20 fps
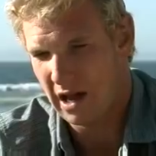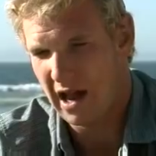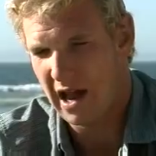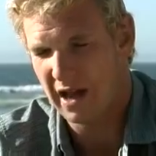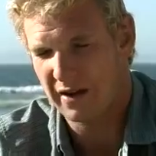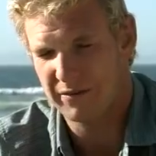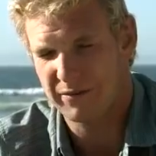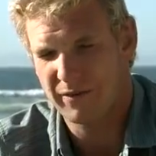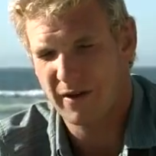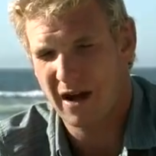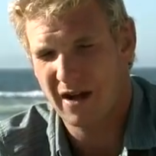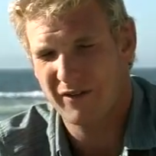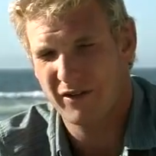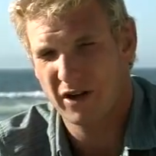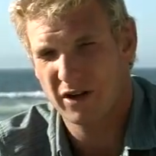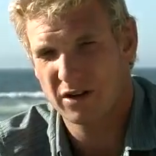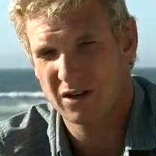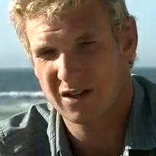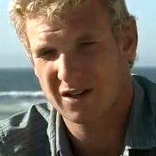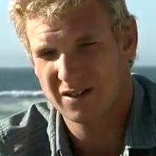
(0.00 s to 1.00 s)
had
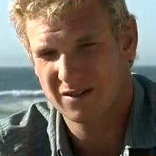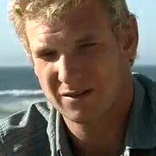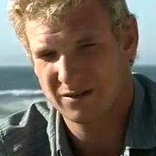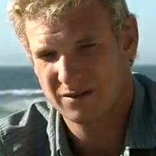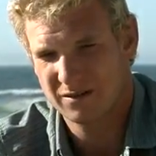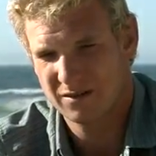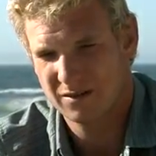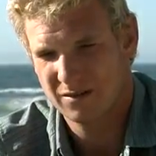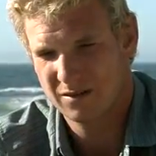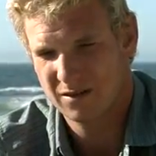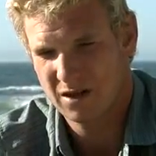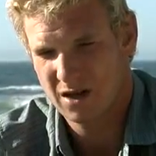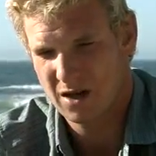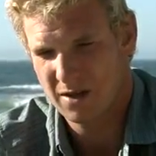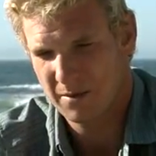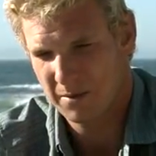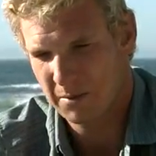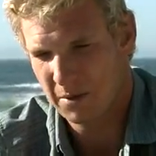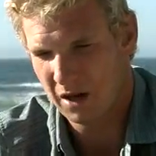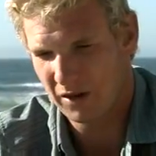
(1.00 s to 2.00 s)
500
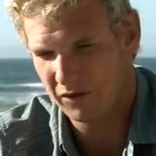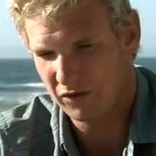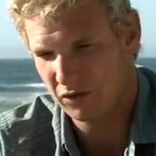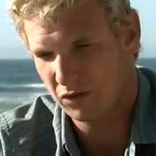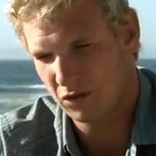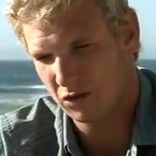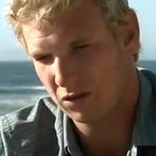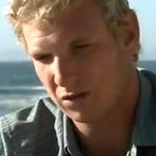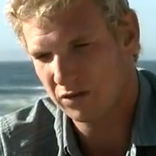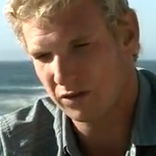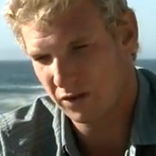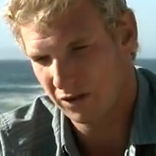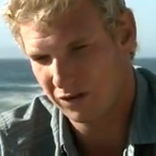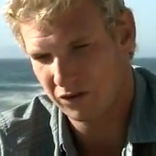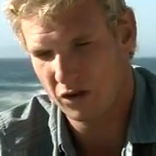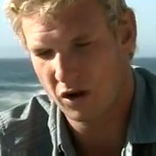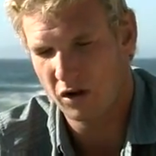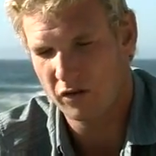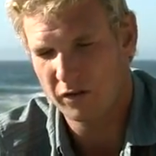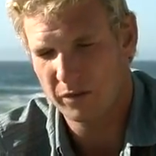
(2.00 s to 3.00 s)
muscle
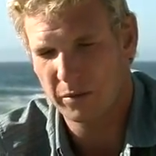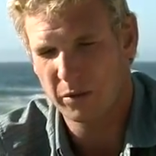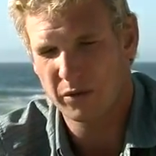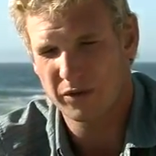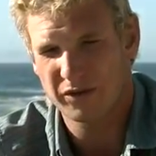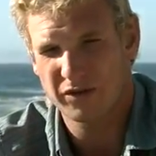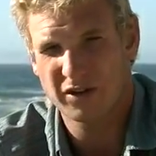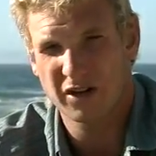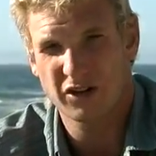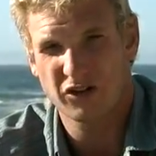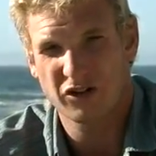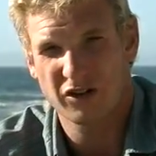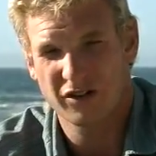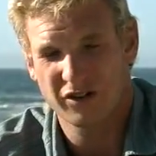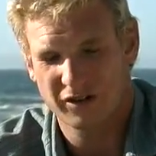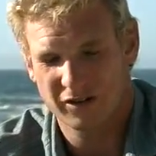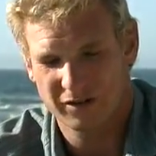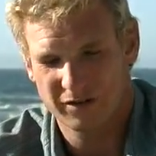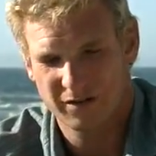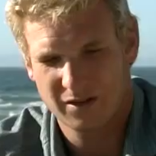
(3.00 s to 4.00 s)
dissolvable stitches
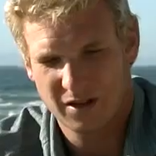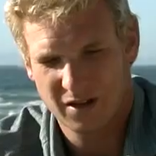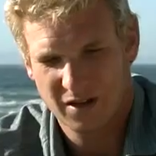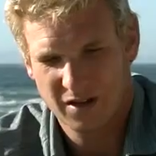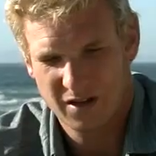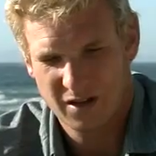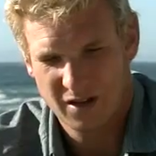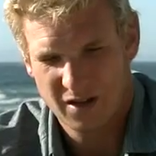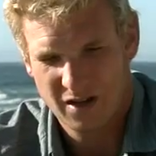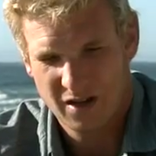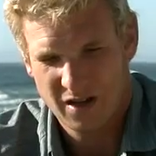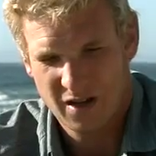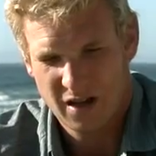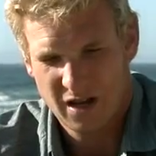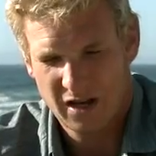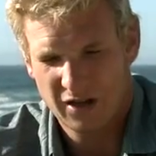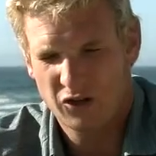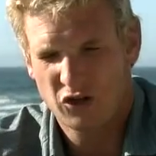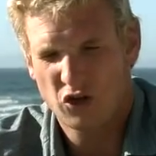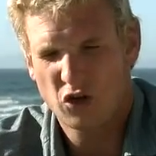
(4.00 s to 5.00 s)
and
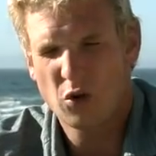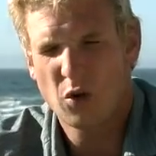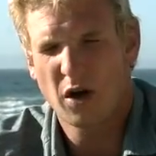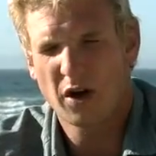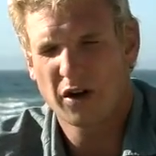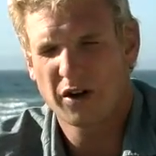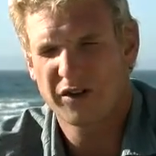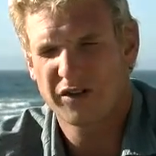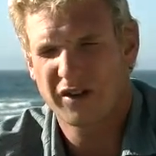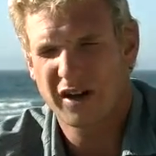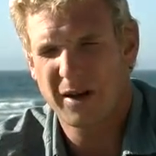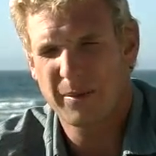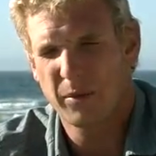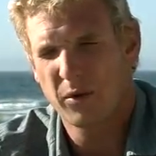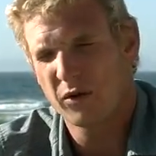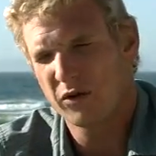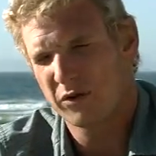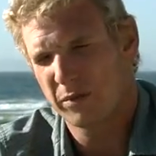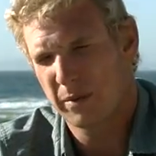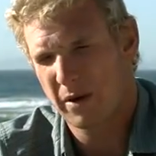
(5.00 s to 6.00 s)
200
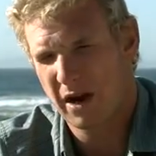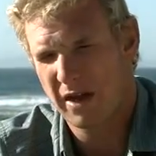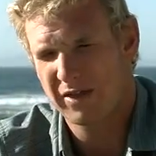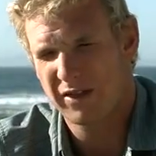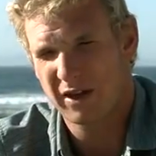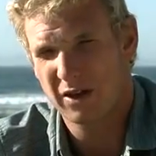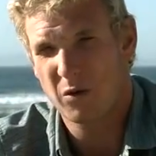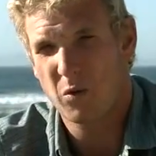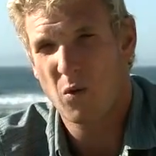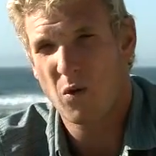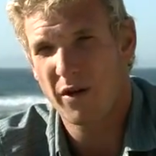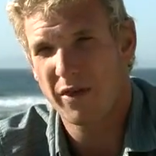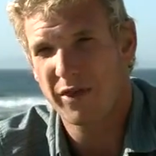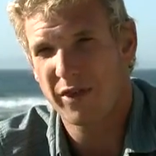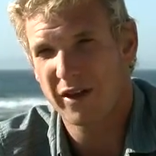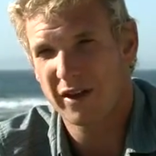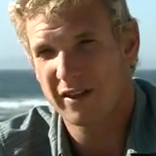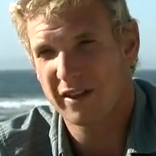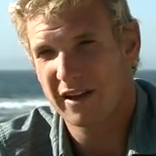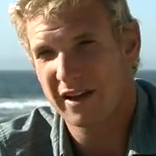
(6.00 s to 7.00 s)
staples, but I think one
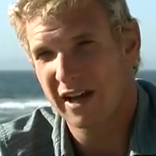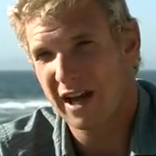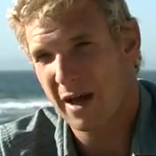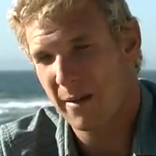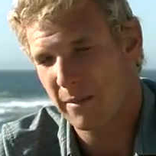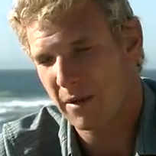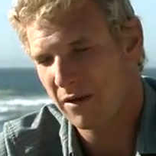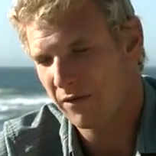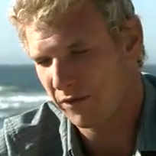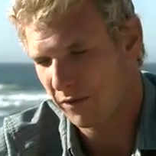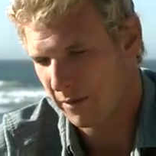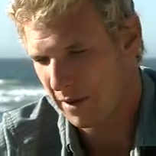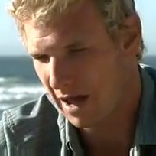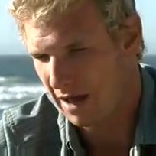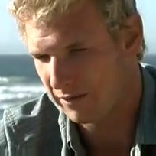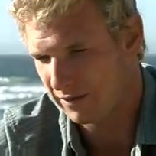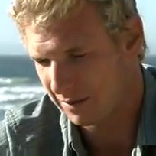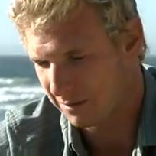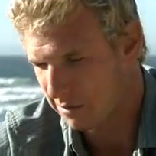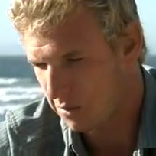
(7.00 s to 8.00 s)
thing that kept me from
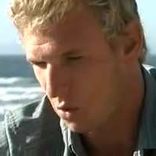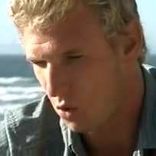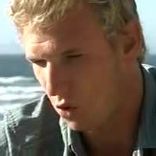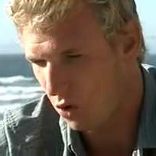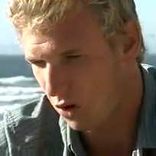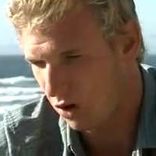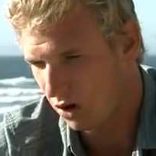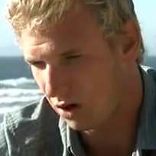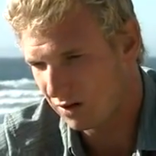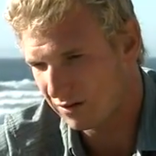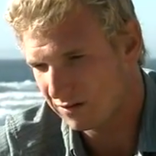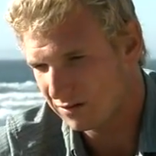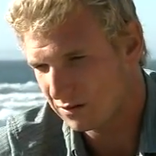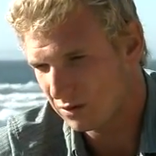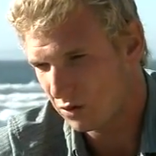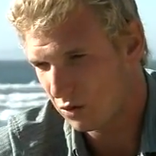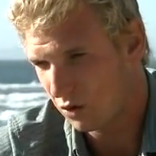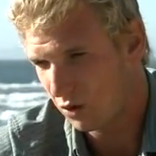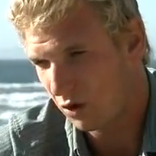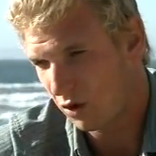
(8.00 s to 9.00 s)
having more,
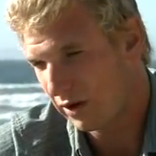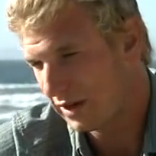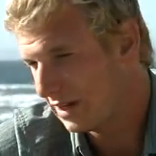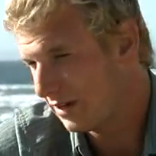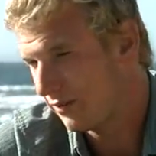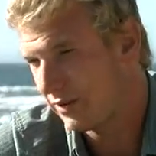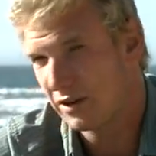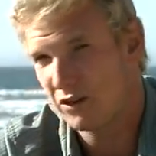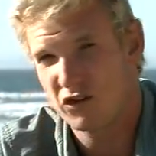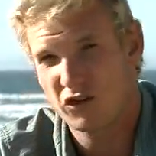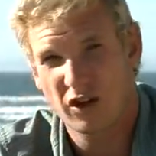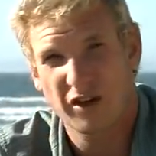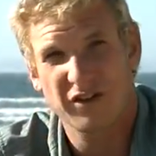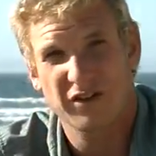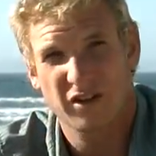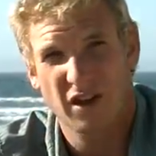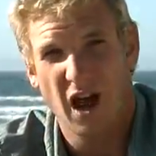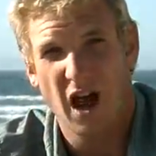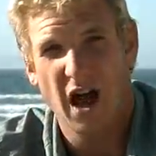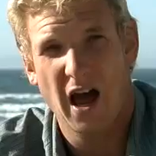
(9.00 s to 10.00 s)
or even
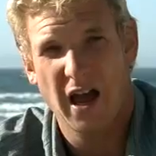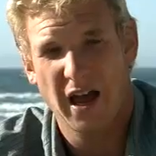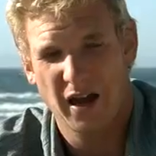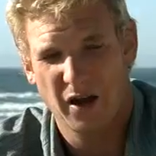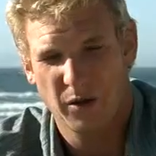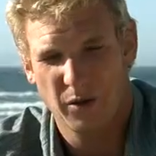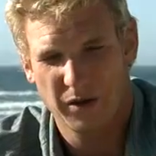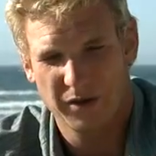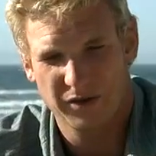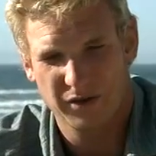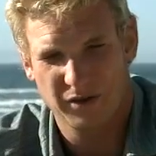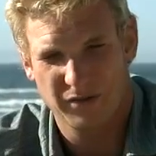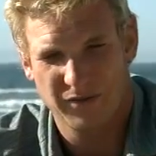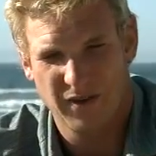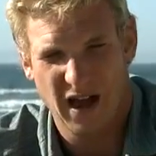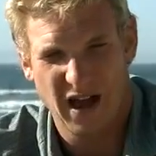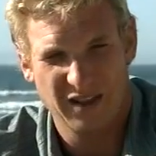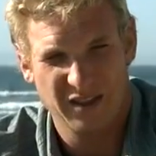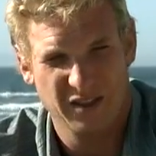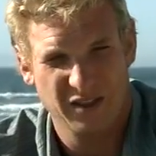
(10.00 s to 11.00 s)
just dying, was the
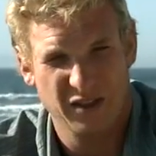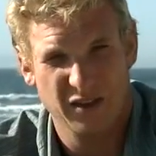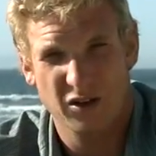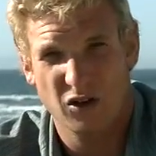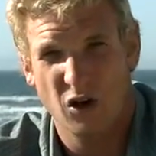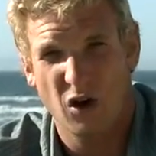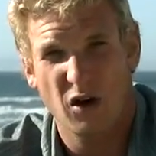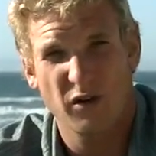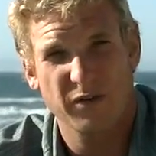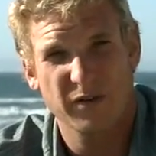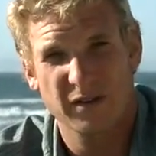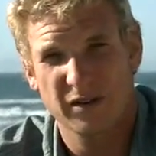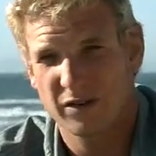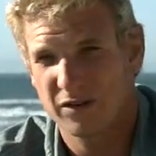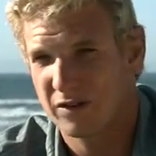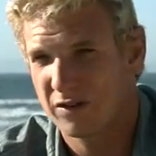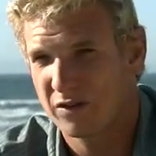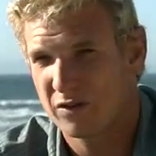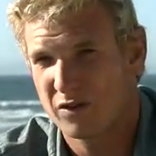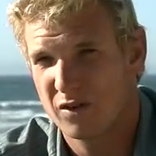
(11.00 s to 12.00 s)
fact that the
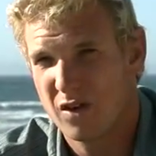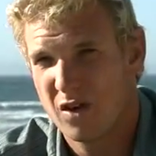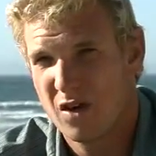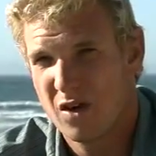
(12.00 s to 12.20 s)
dolphins